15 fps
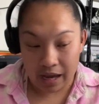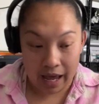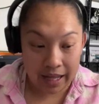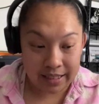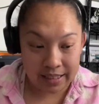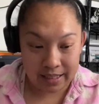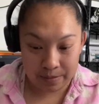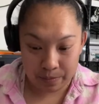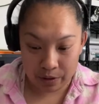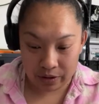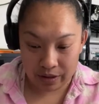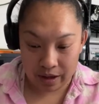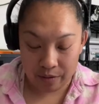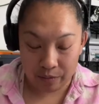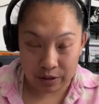Etsy
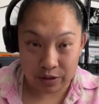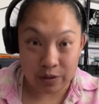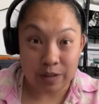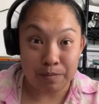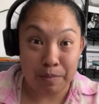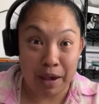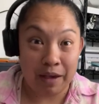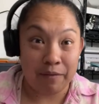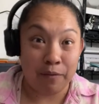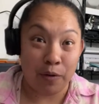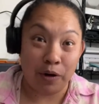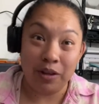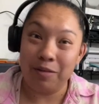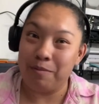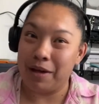birthday, which was May
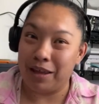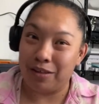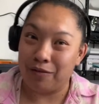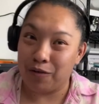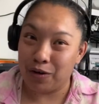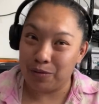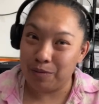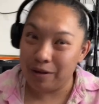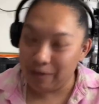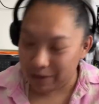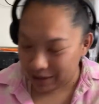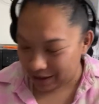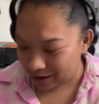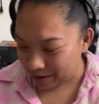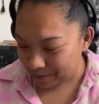4th, May the 4th be with
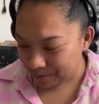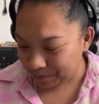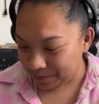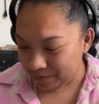you.